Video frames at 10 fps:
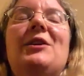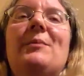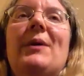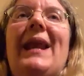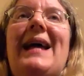a
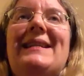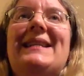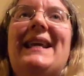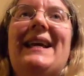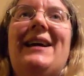new book and
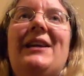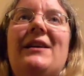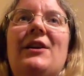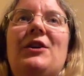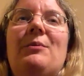editing
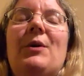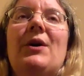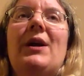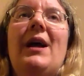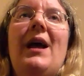a new
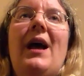book,